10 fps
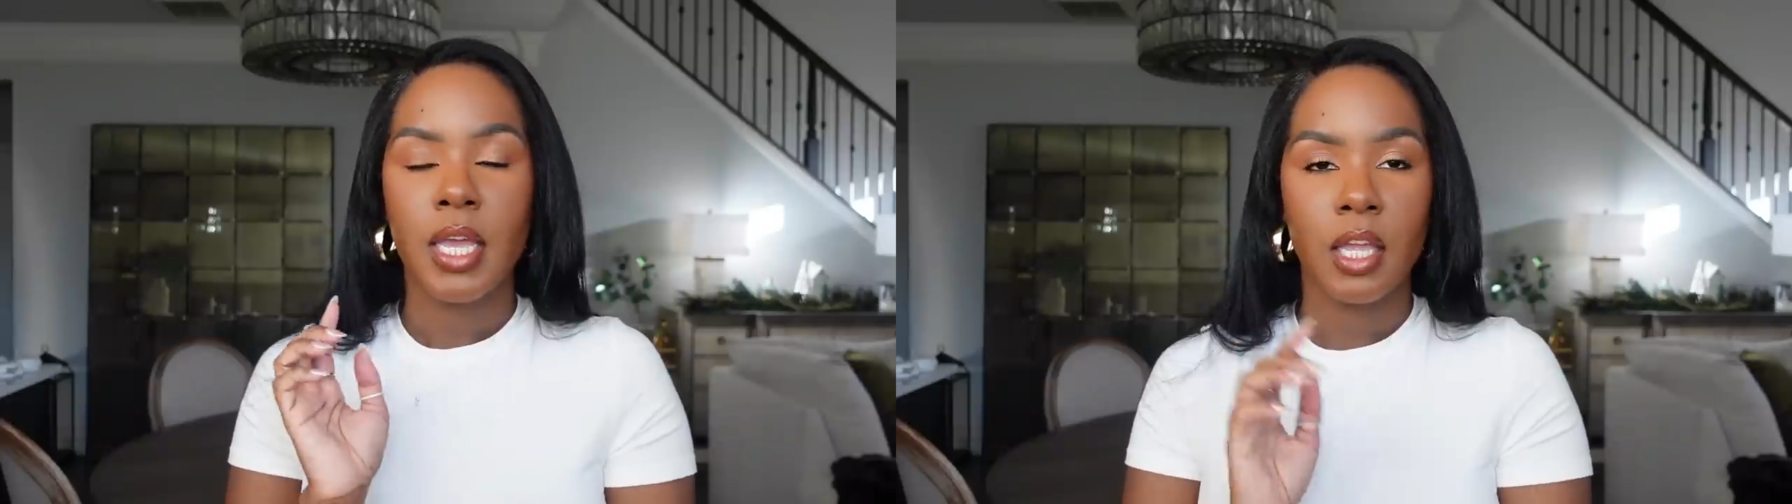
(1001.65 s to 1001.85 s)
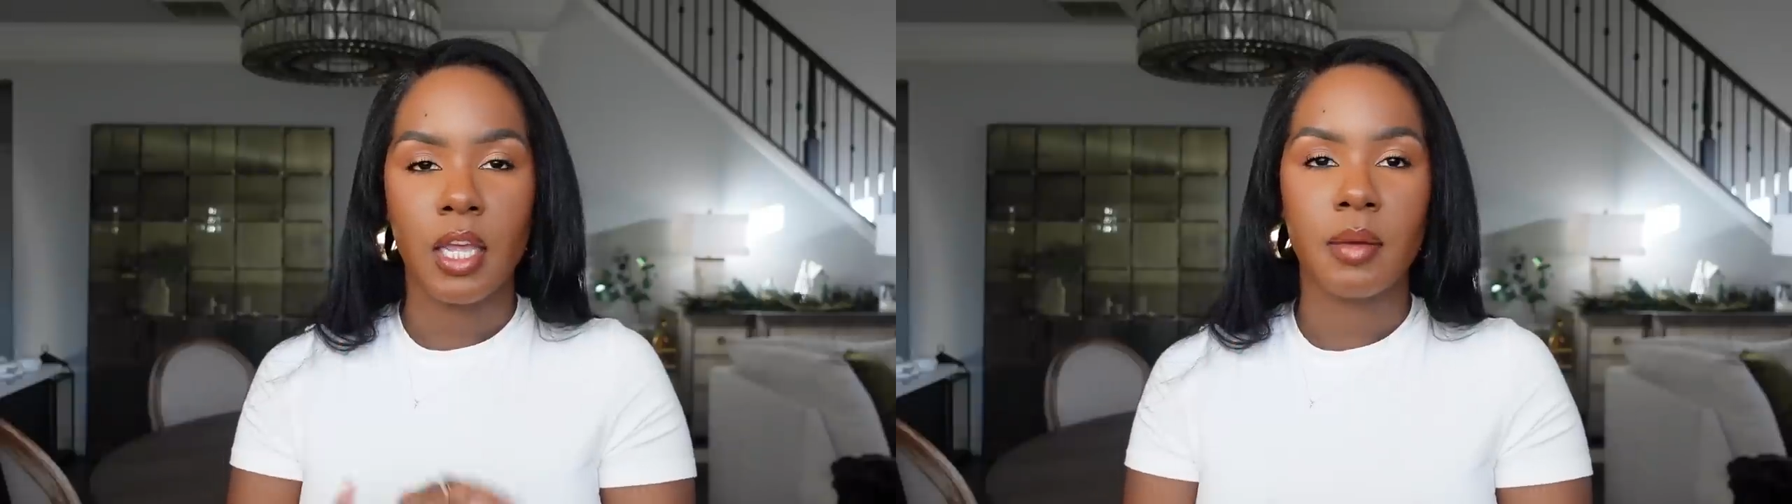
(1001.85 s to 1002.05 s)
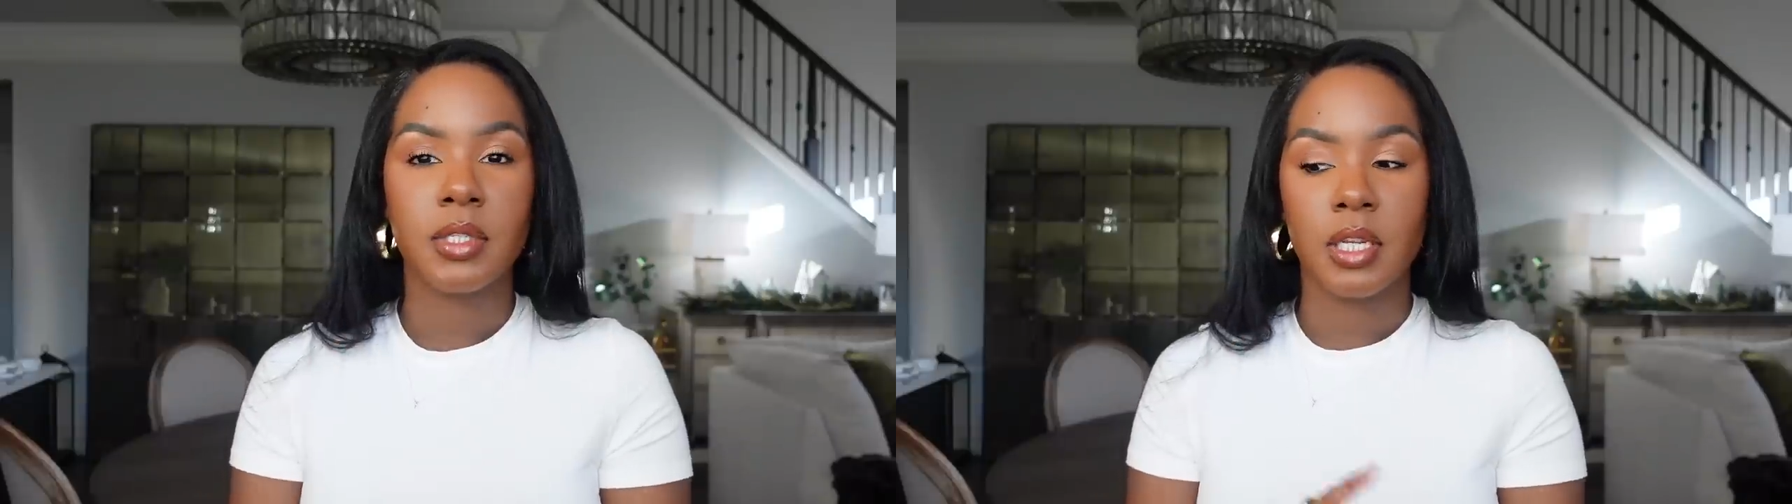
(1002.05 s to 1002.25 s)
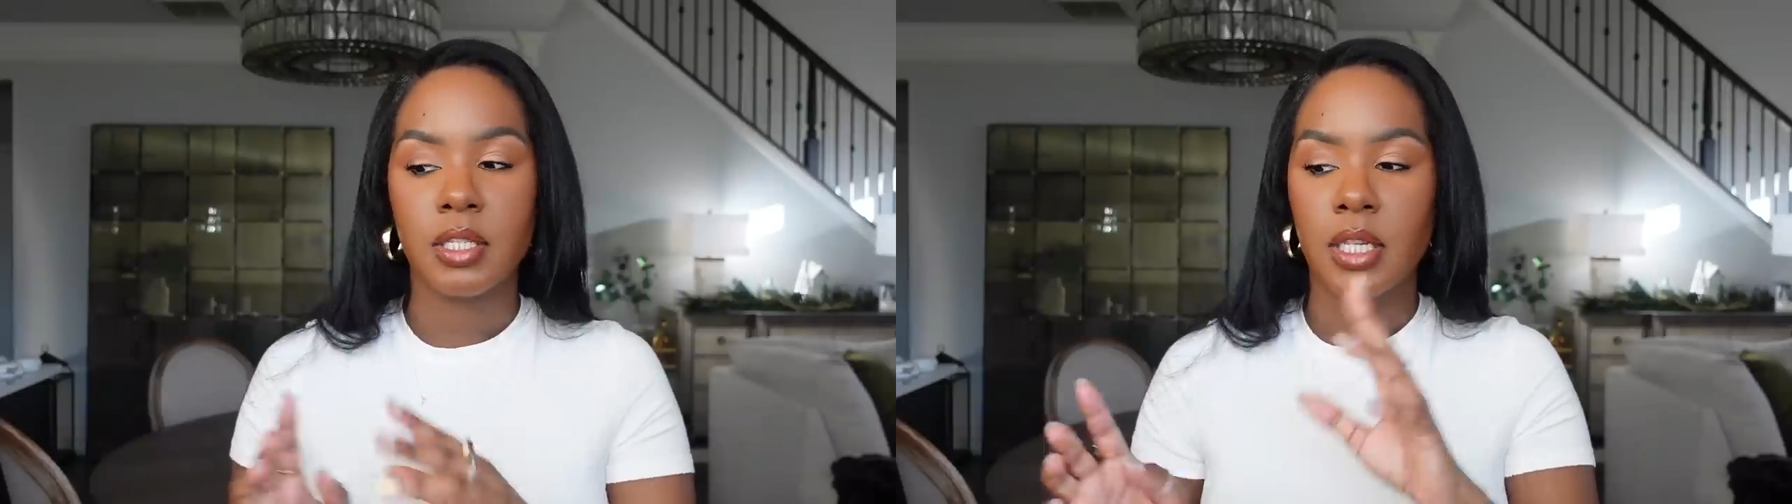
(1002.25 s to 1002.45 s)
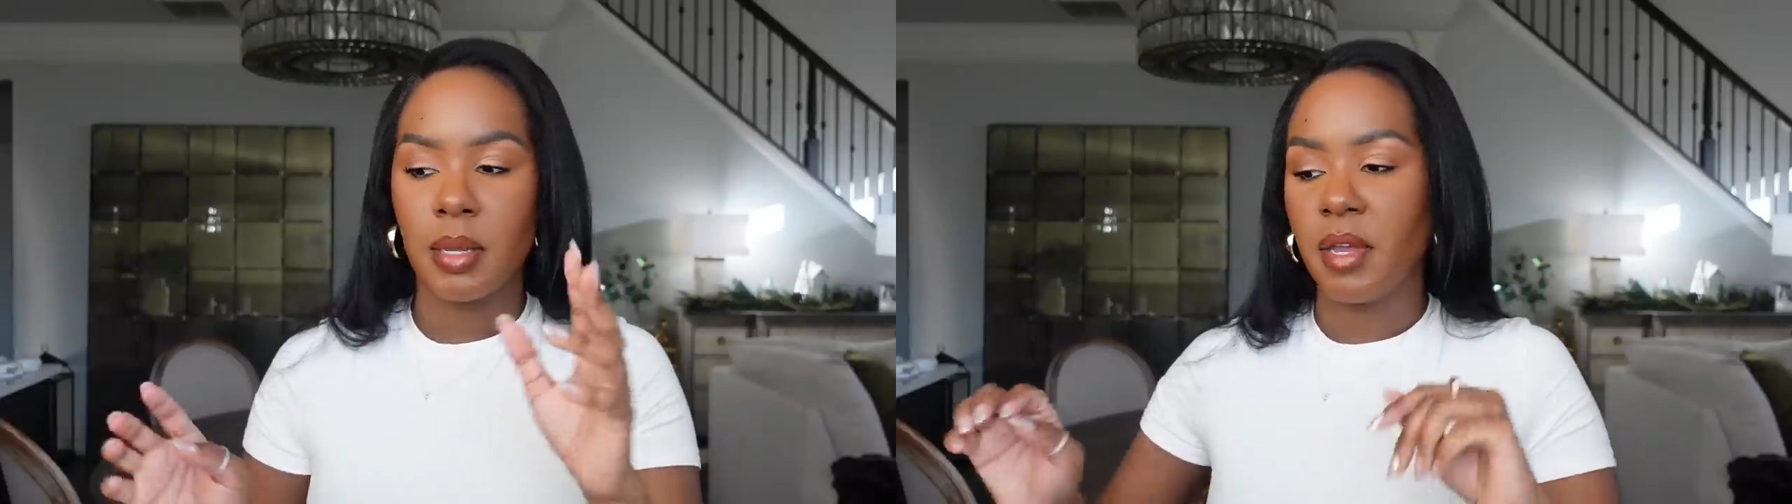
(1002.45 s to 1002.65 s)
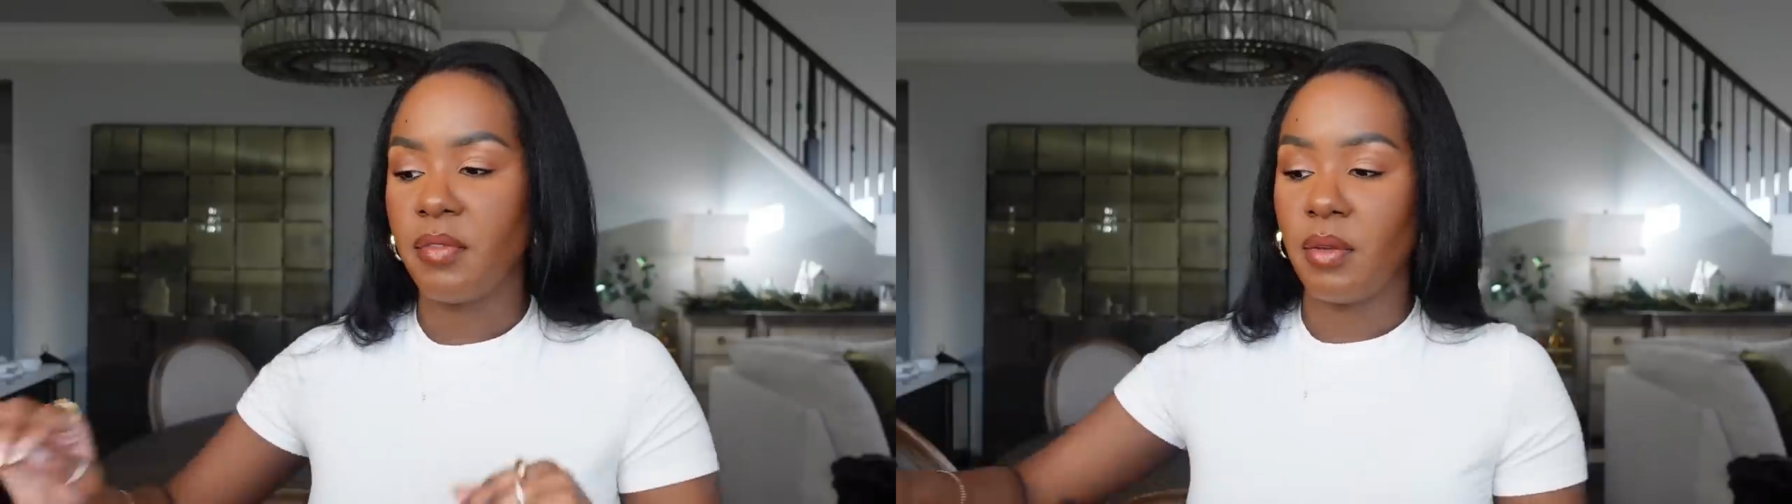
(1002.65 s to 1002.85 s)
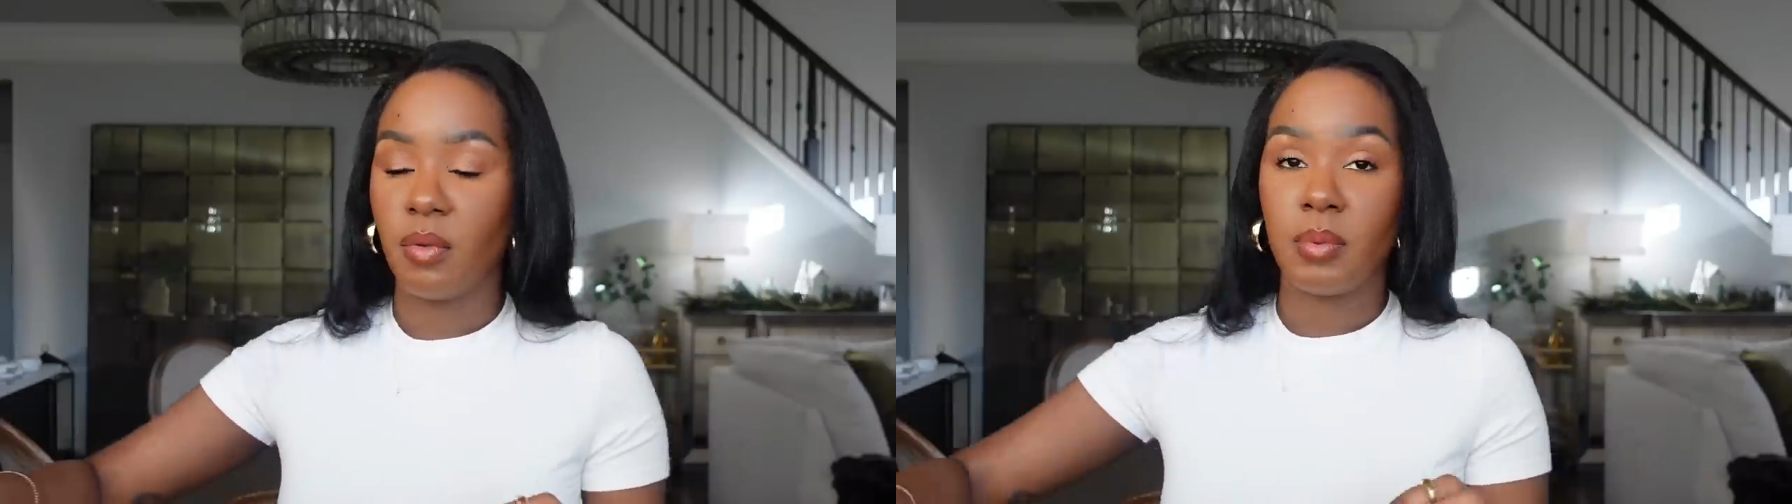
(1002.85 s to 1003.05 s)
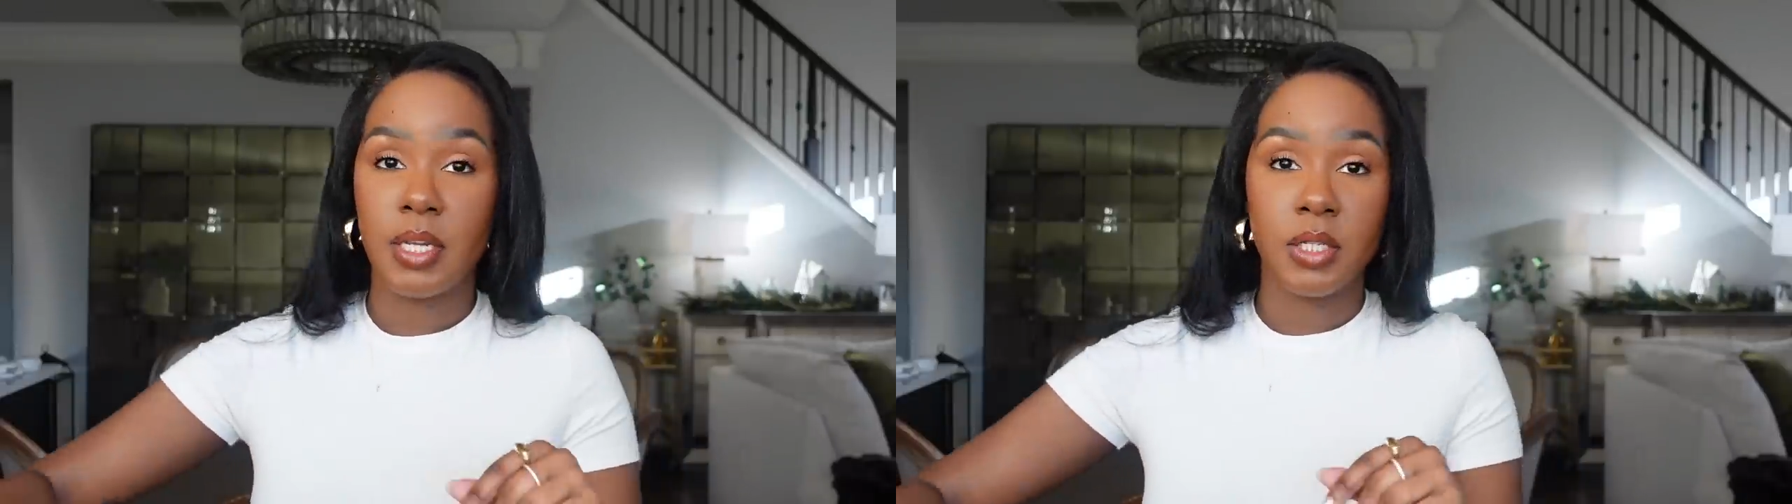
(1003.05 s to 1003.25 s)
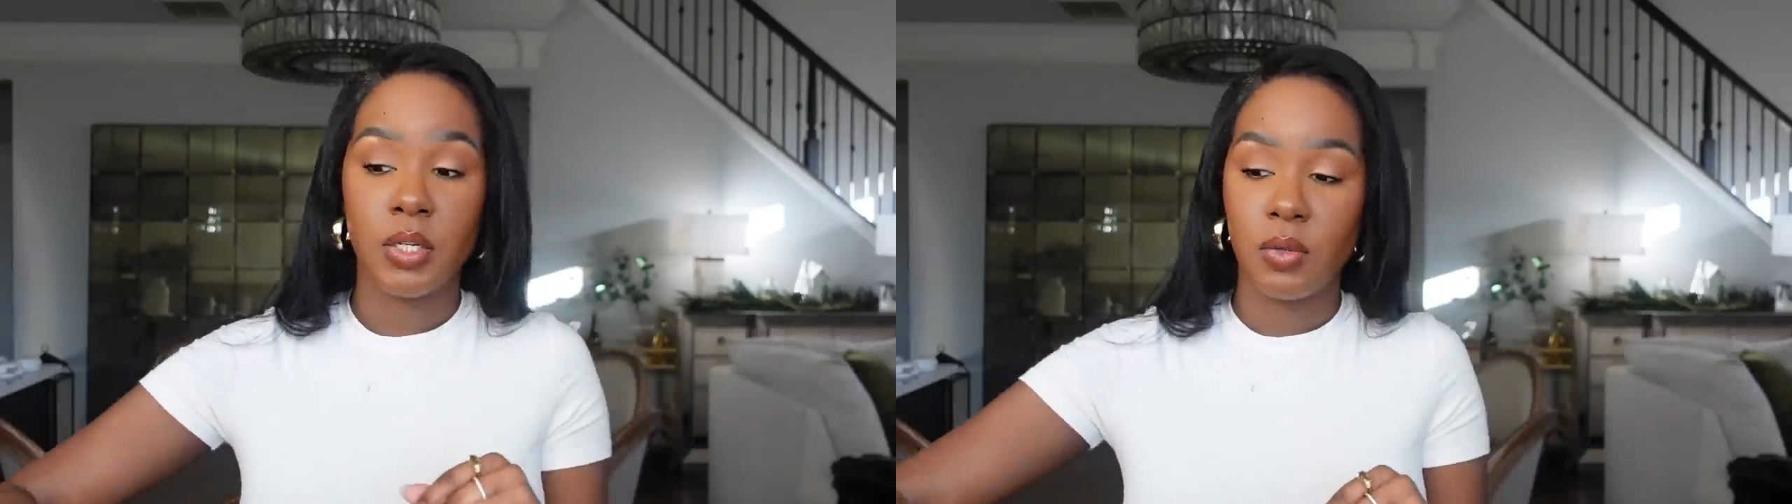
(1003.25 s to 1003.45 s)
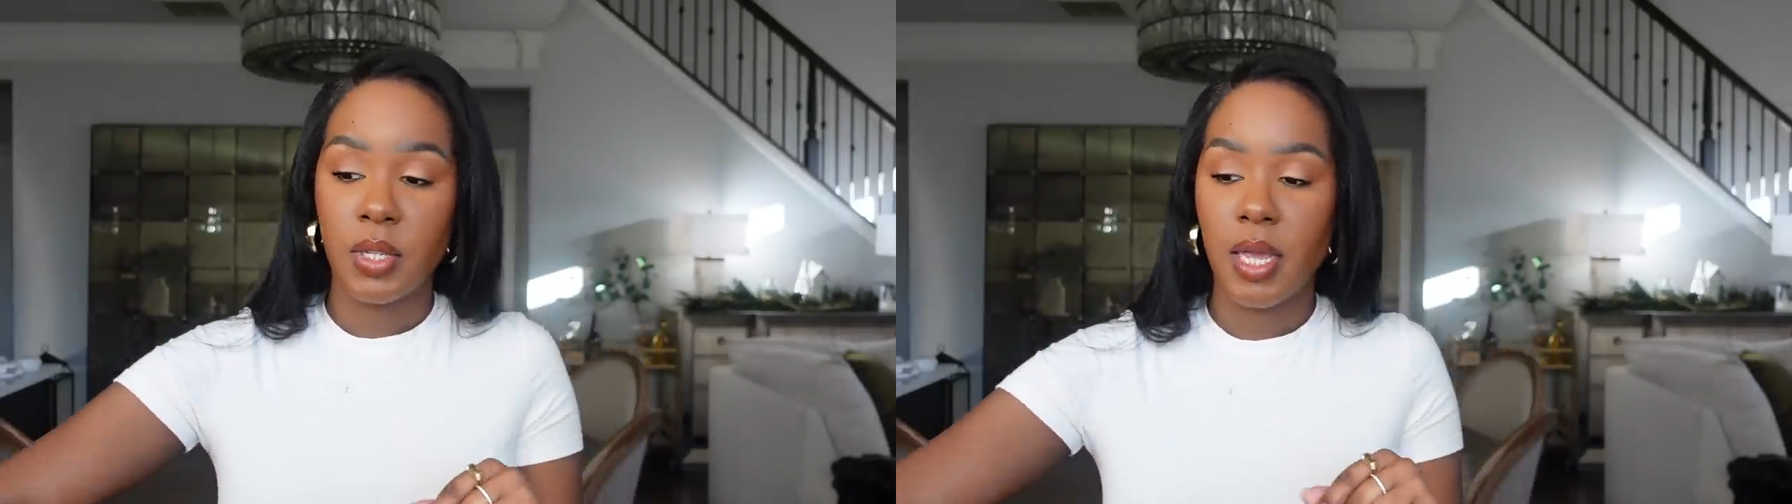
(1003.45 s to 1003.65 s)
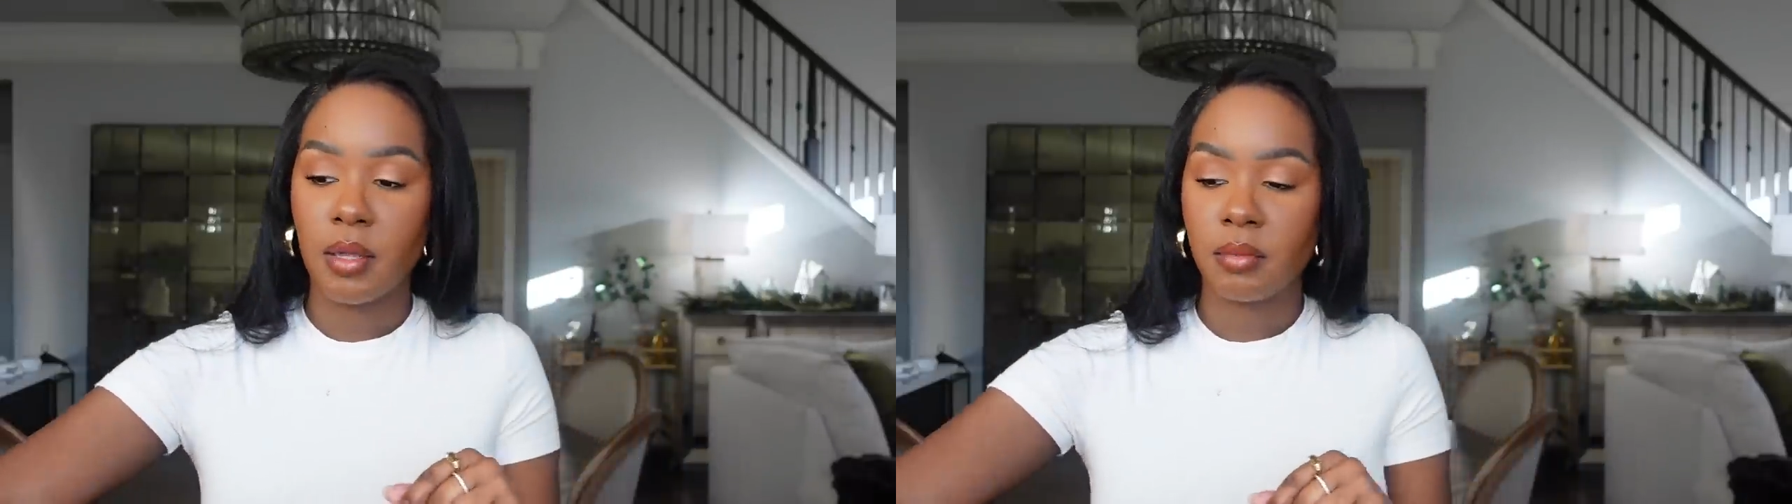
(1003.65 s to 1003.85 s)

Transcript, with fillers: And Amazon is like my favorite place to do that.